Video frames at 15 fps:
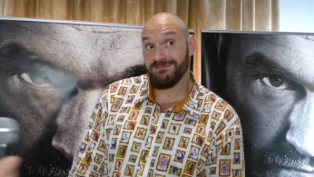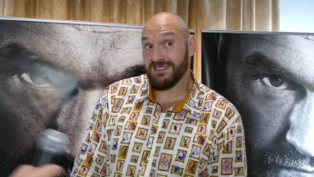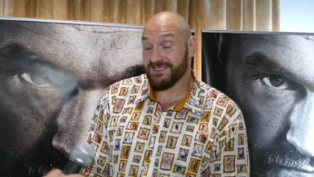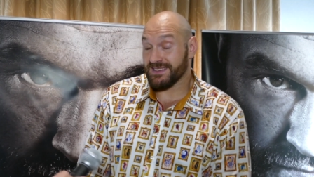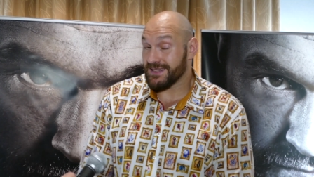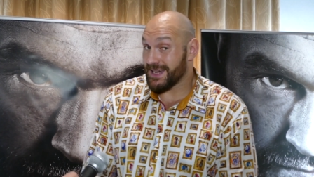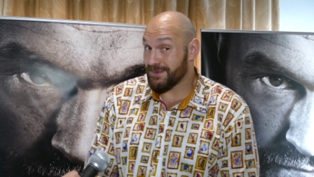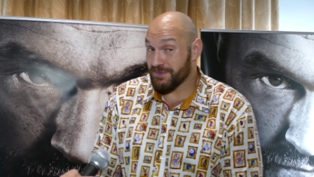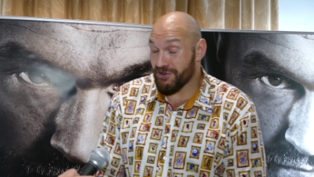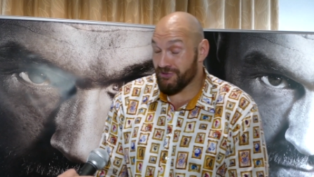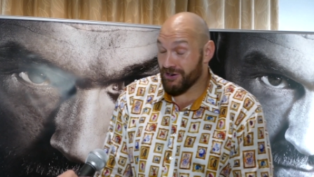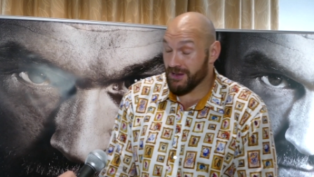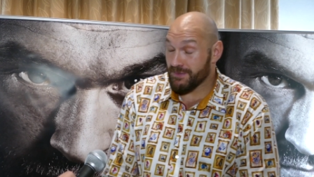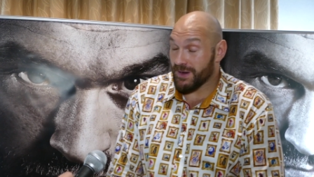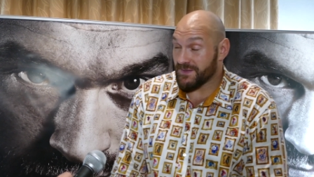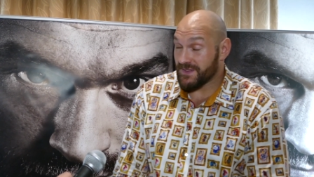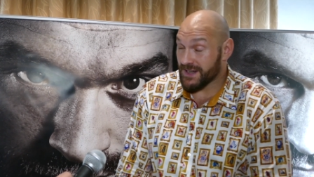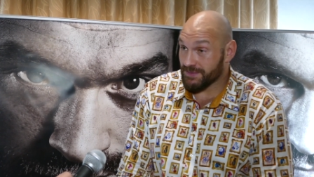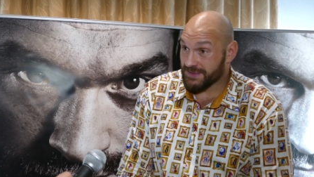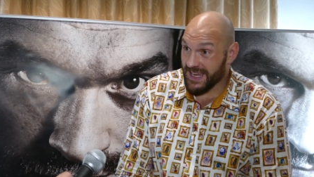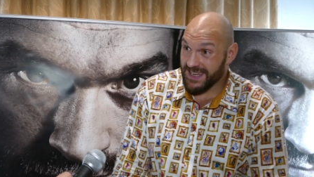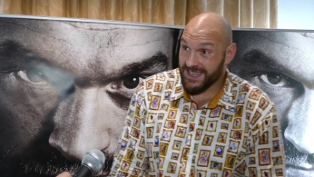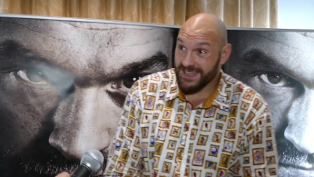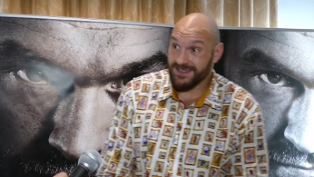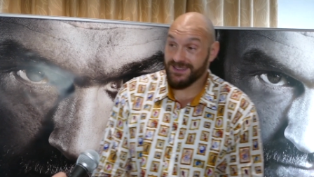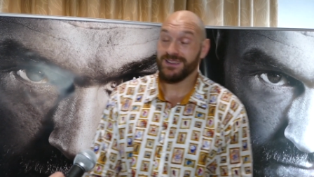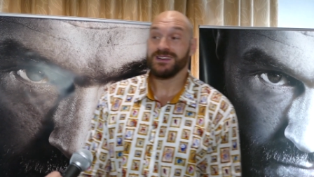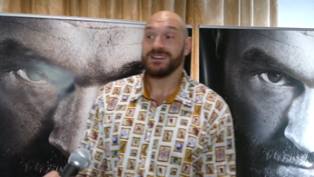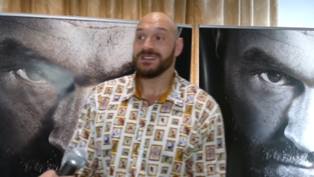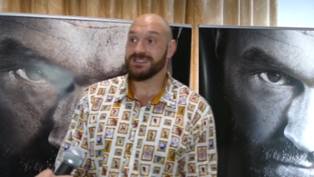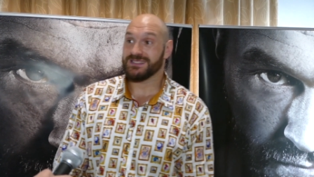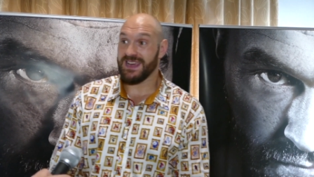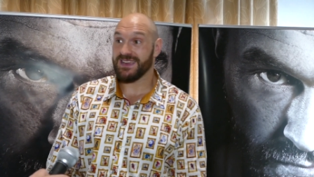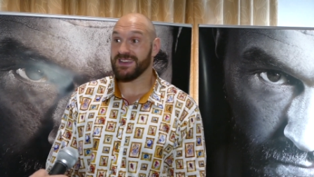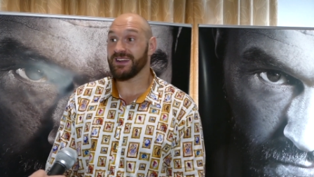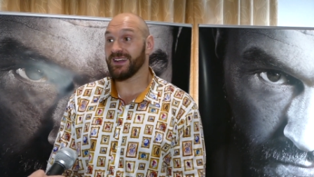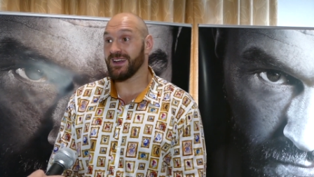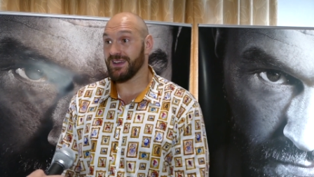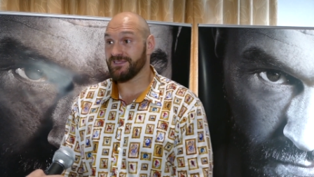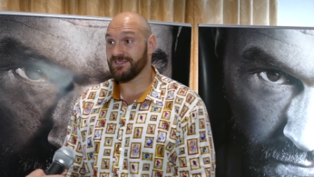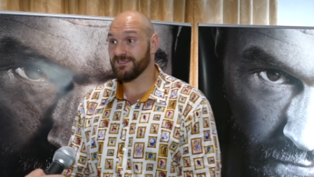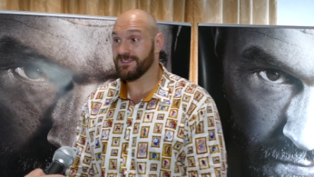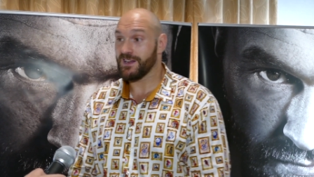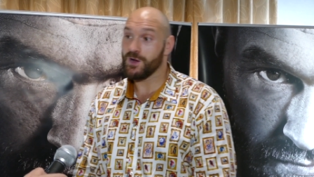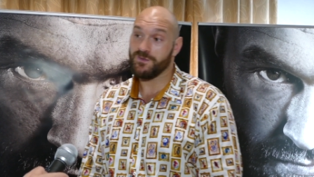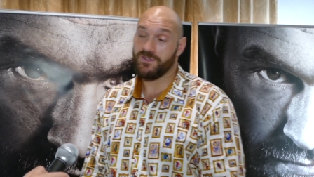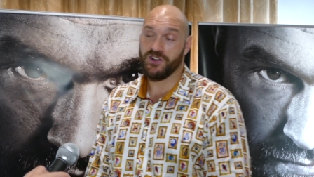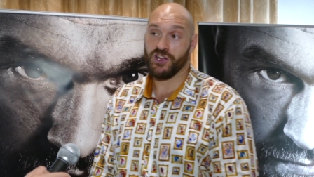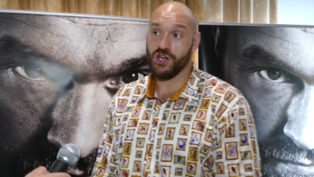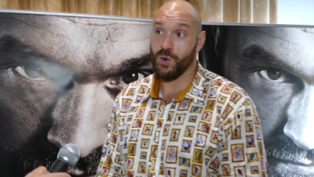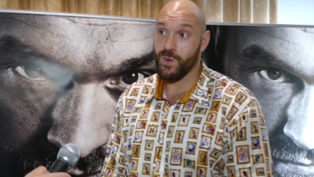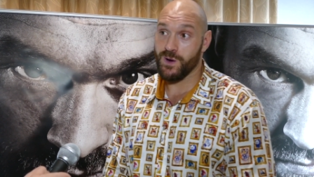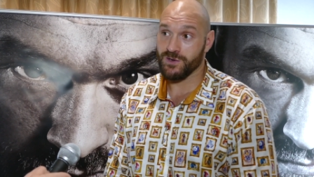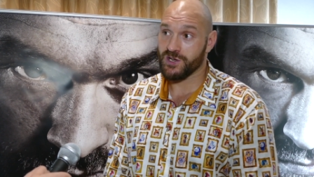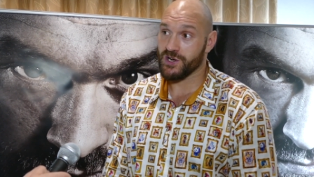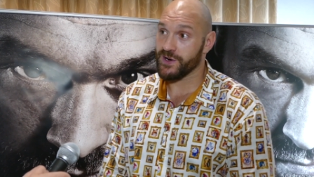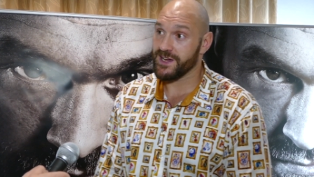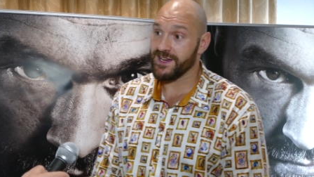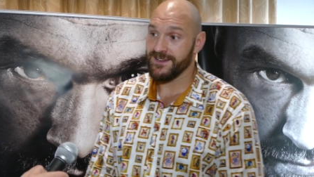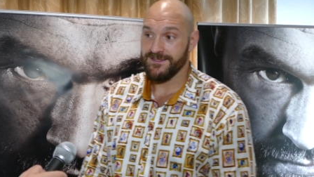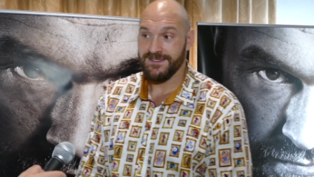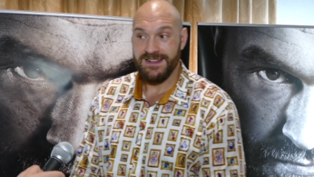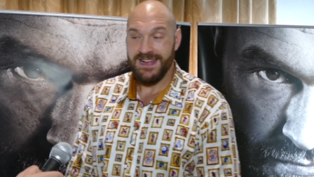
Listen, I'm not really bothered. I'm taking taking it nice and slow. I've only got one career.